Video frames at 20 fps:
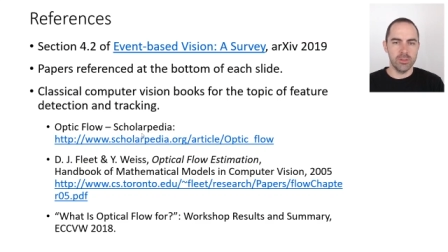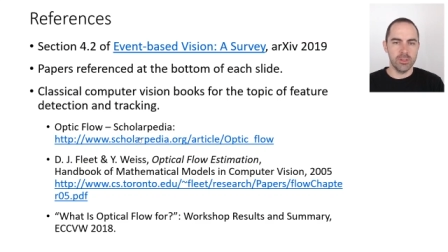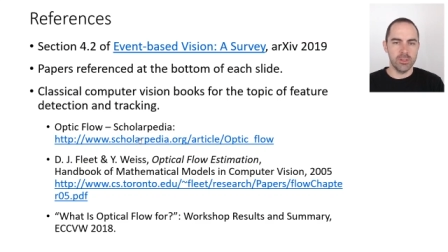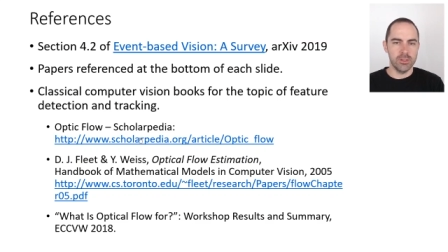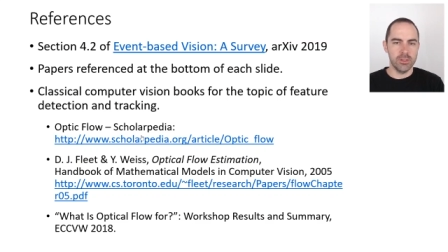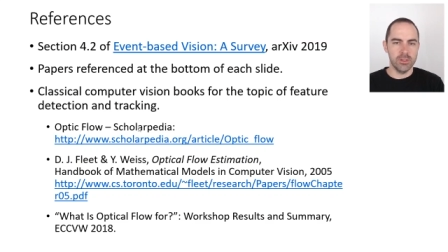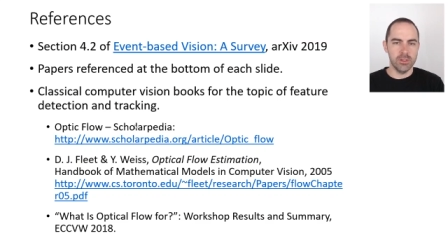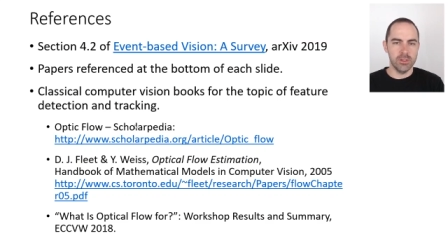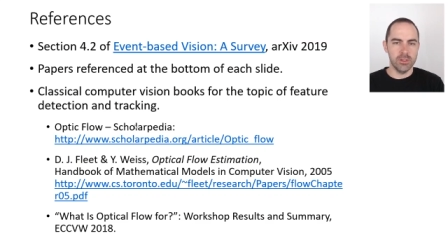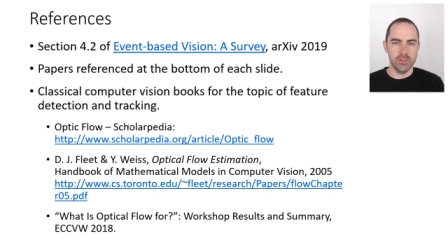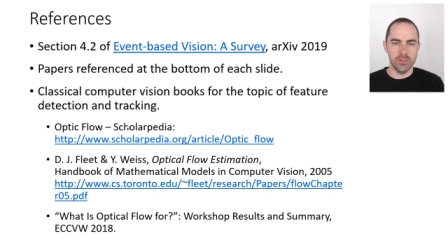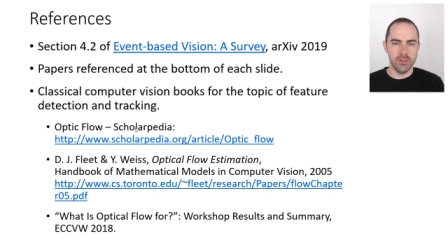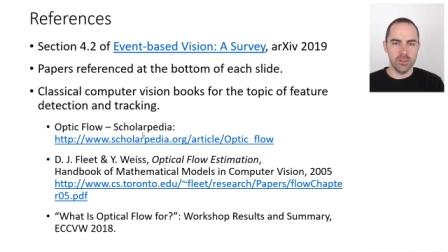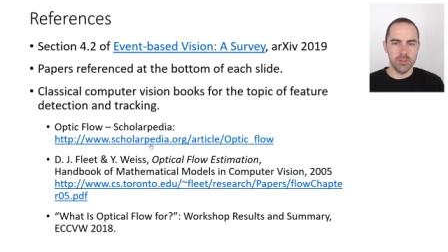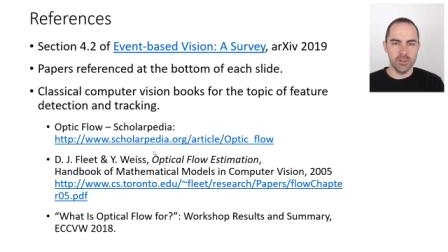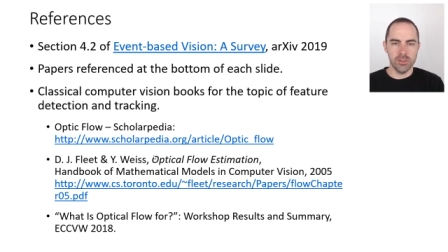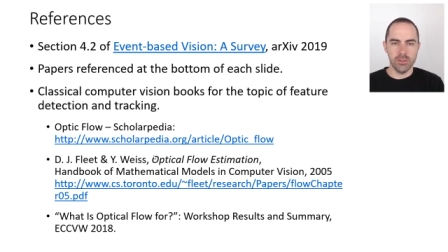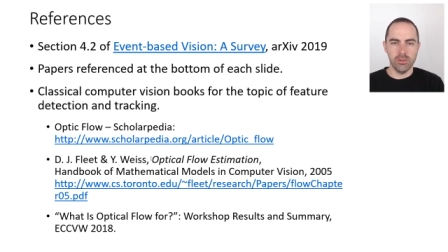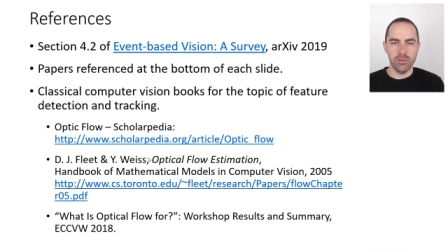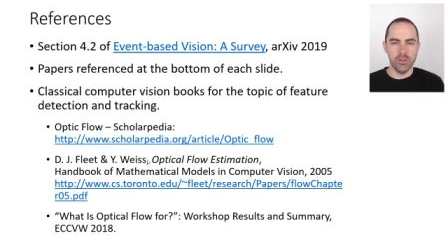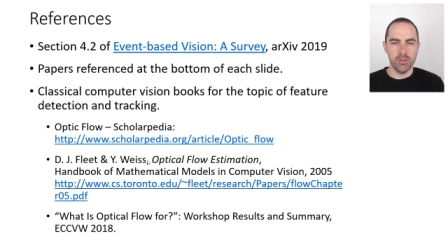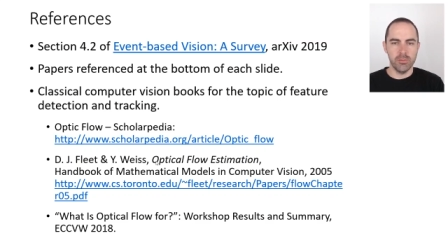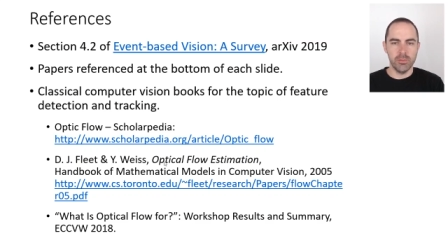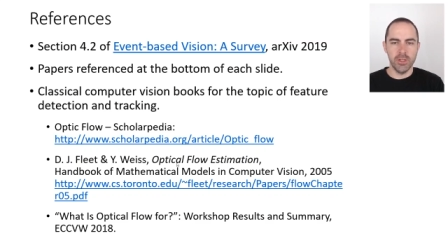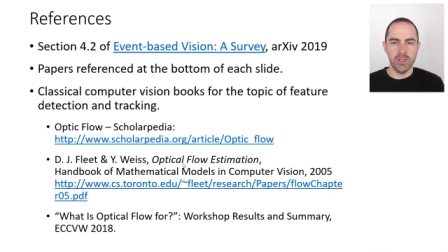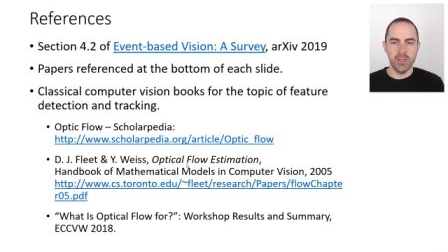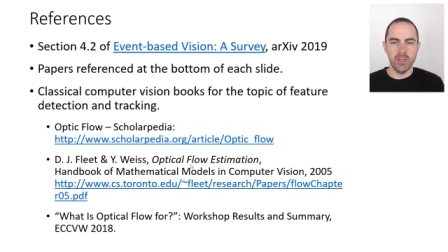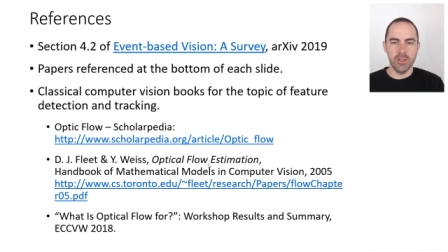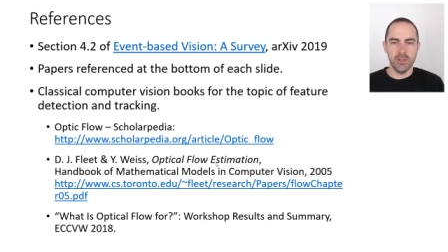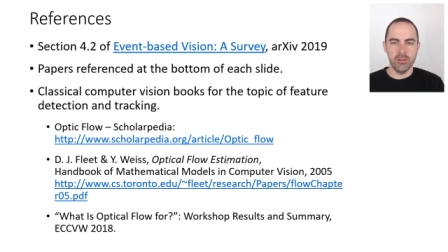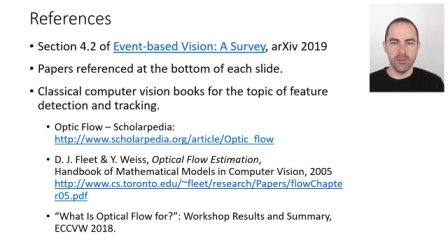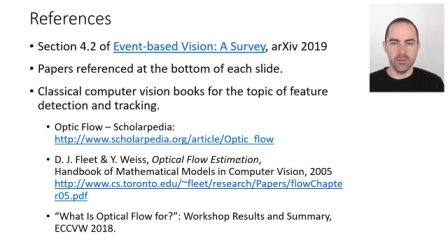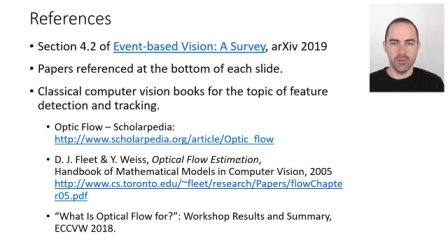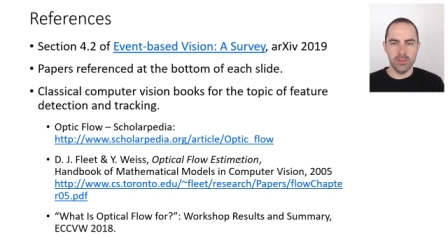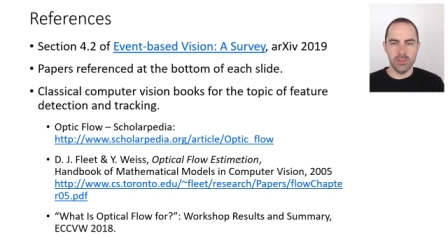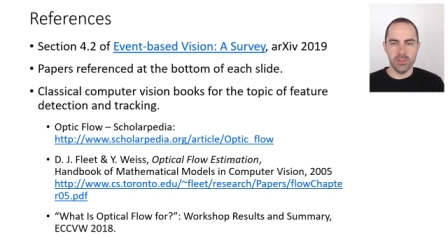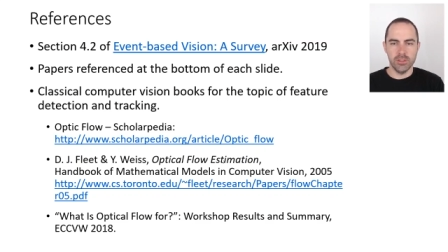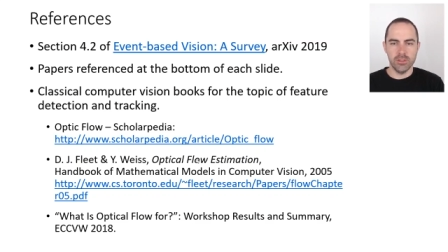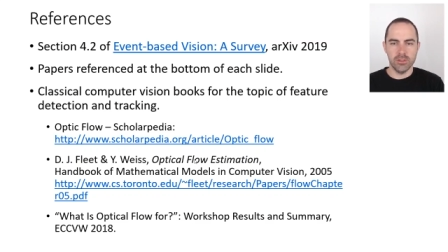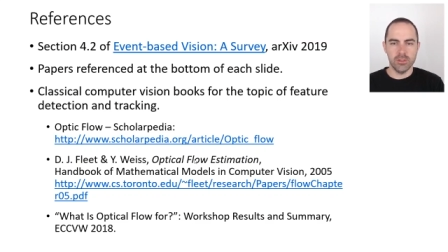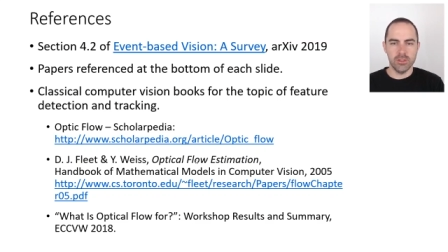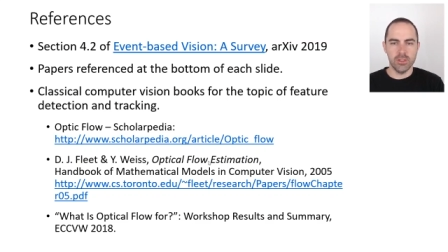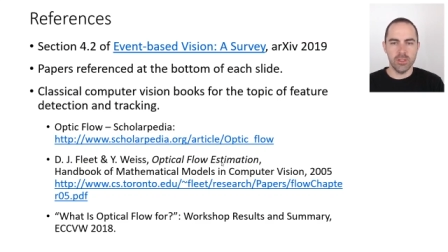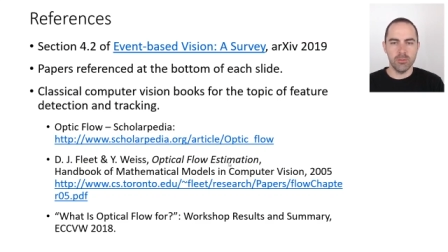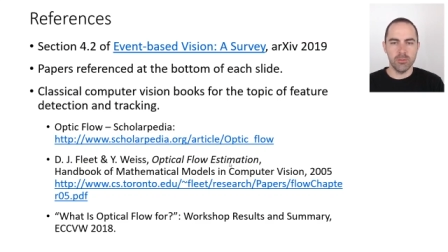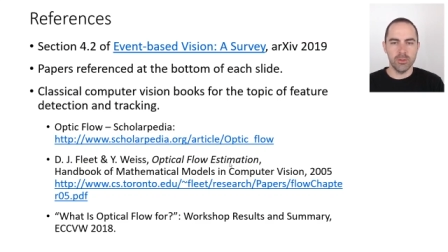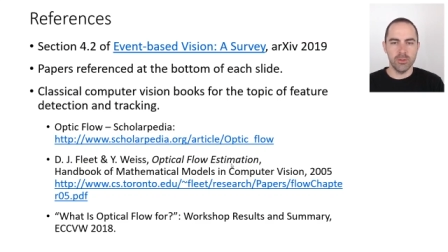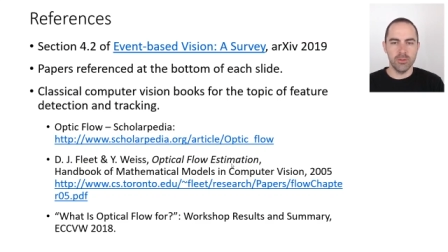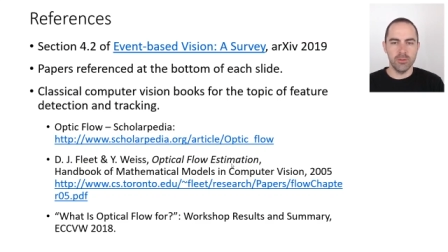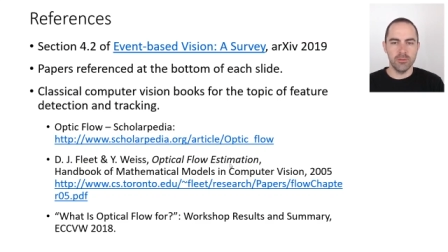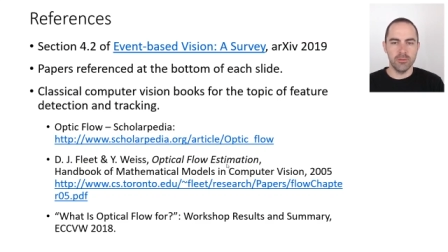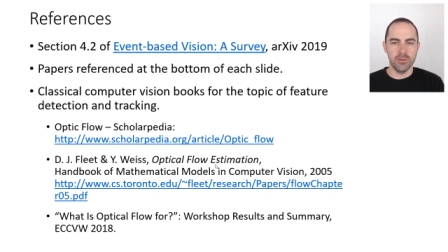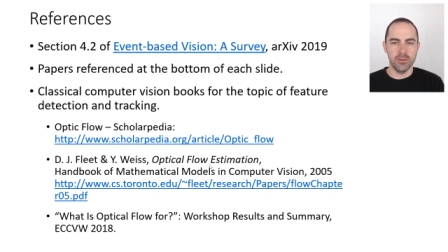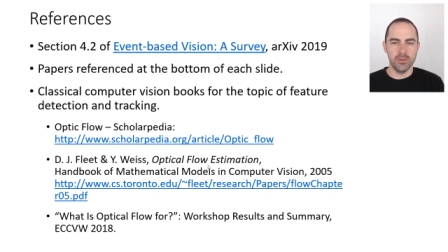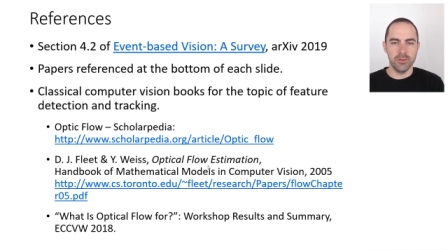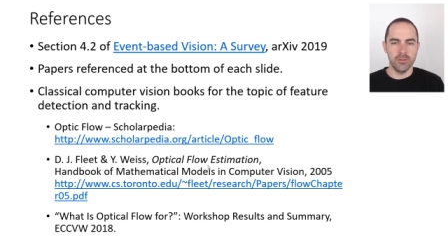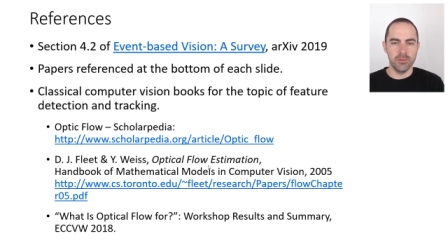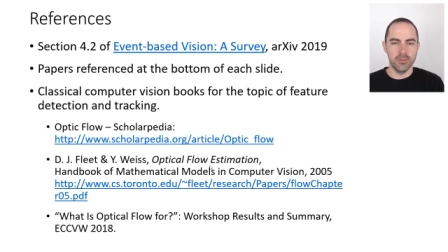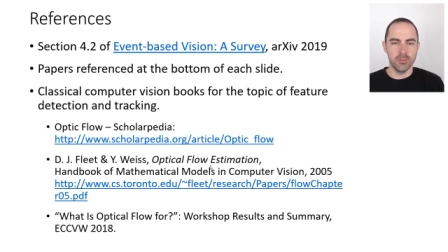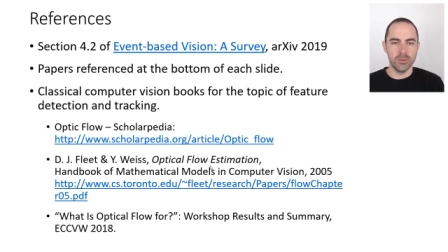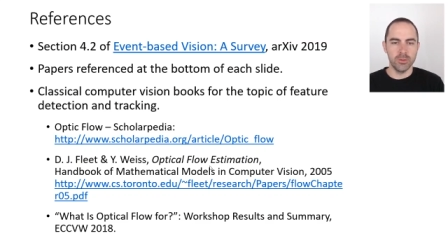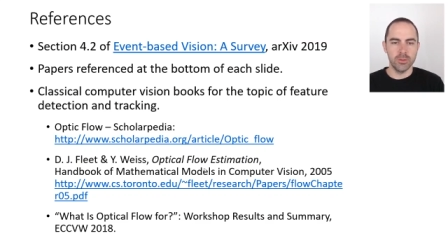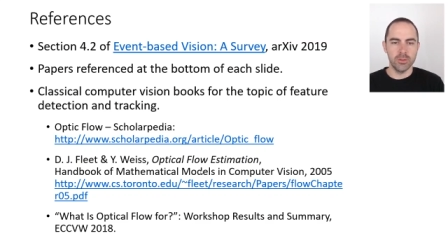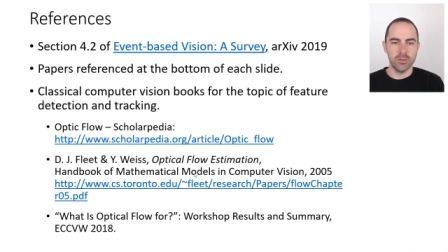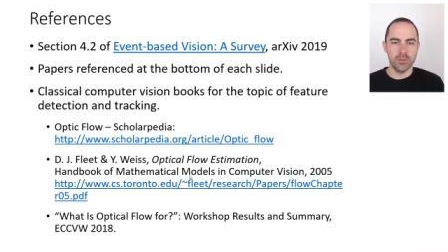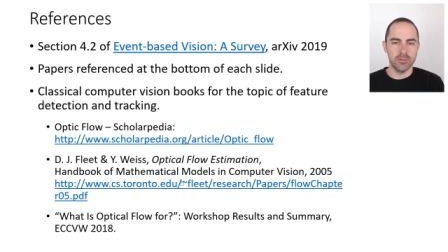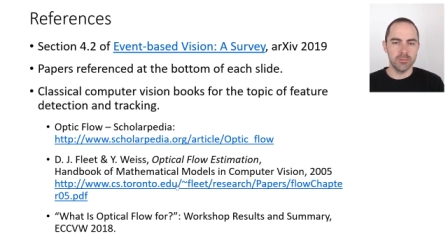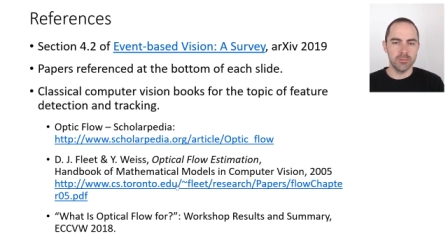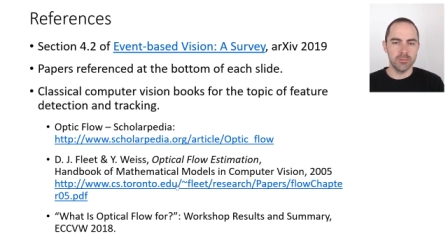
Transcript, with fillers: such as in Scholarpedia or this chapter of, of a book.